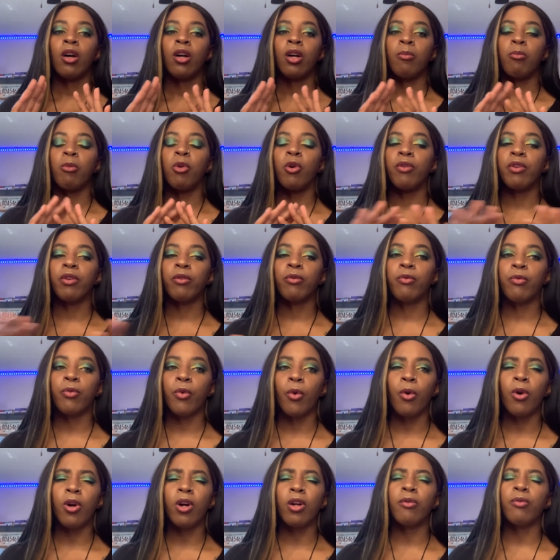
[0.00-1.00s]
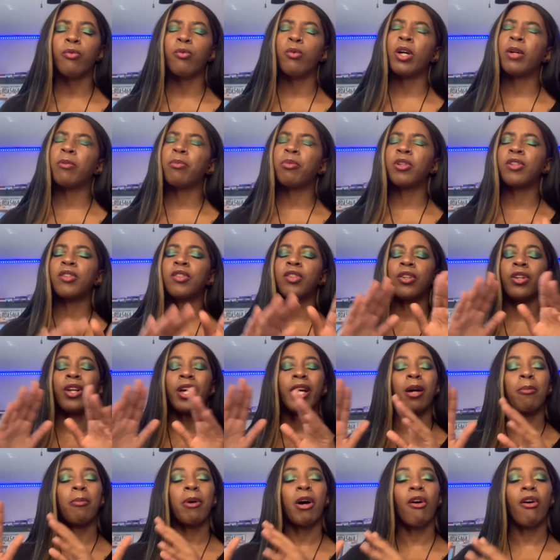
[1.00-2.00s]
moving forward up until
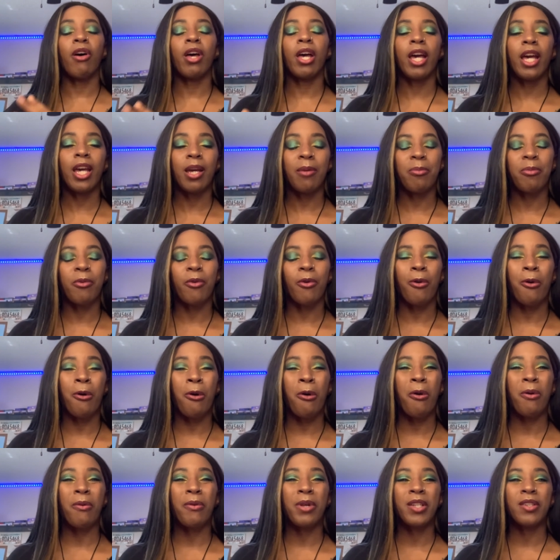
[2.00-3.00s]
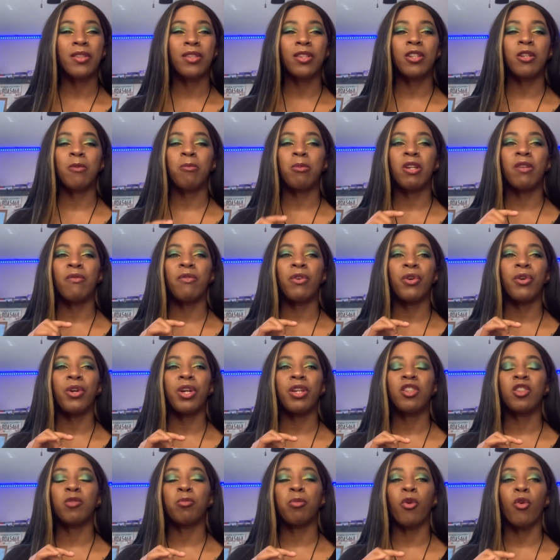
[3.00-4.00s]
like about April, it's going to be
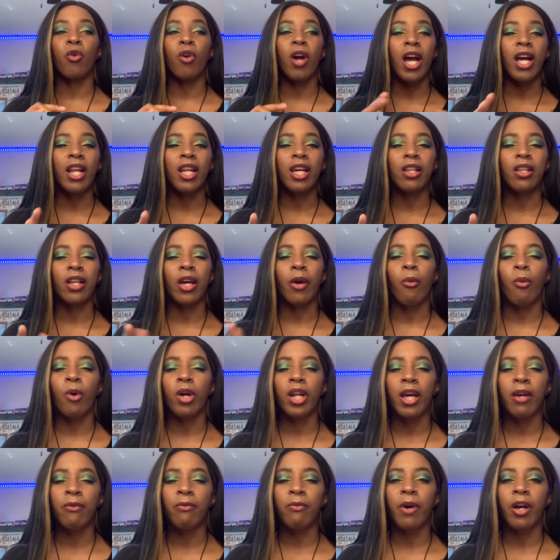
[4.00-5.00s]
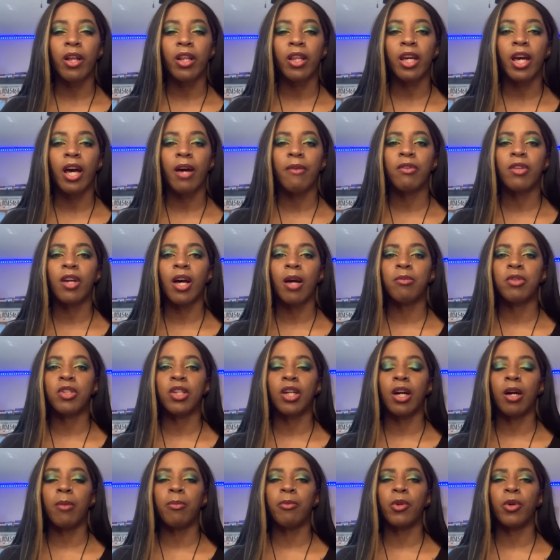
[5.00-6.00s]
very sporadic, like when I finally have time to
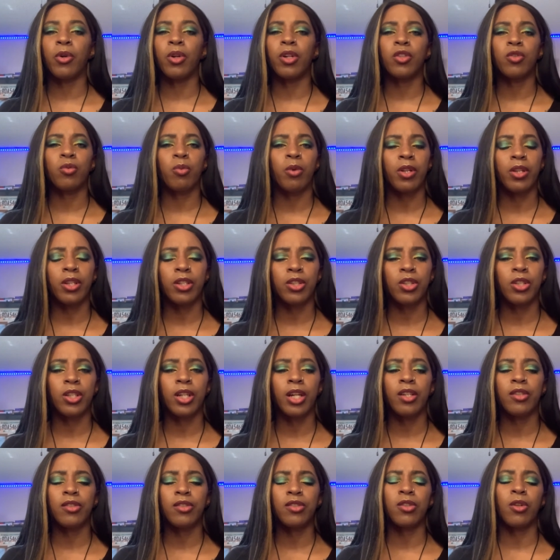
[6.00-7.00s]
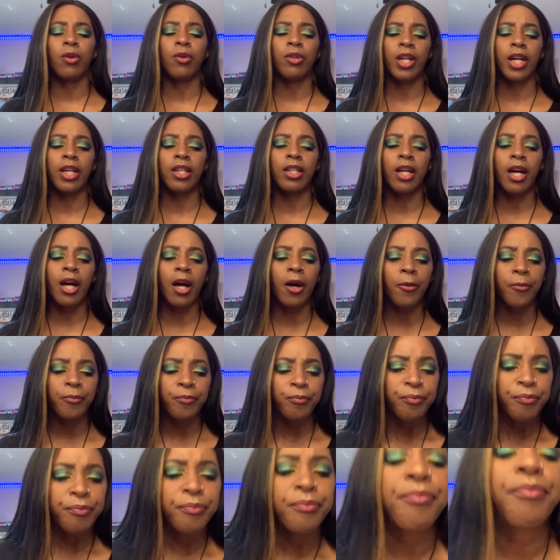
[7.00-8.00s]
upload. I just want to let you guys know that now.
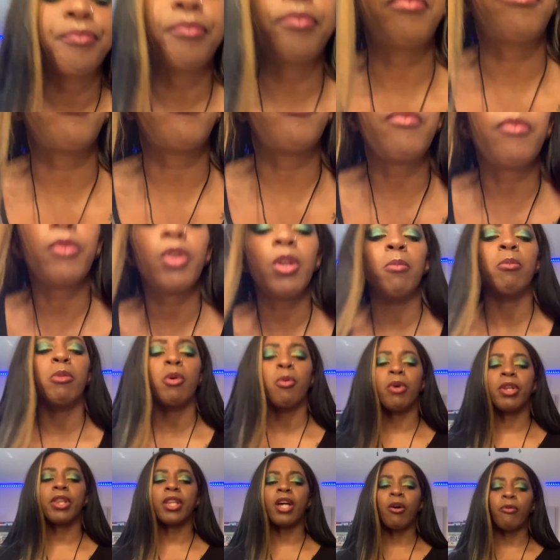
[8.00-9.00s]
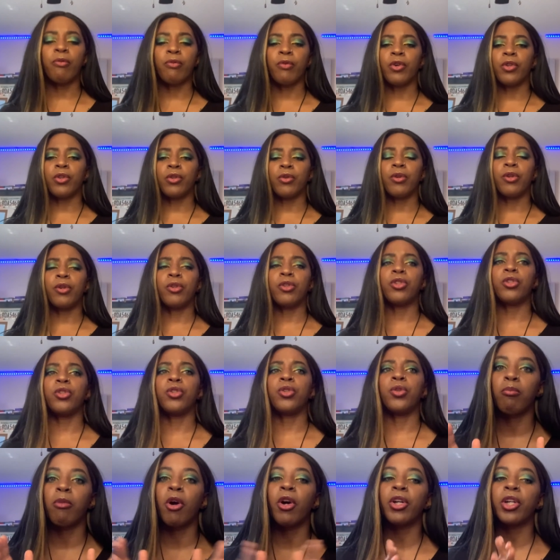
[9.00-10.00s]
But without further
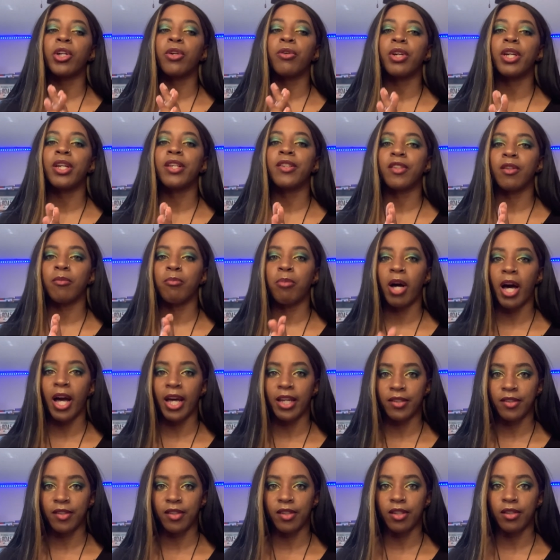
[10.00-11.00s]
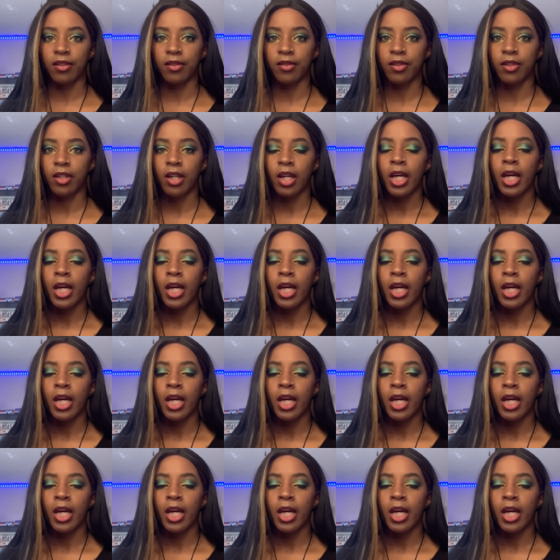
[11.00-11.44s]
ado, Mercury is in Pisces.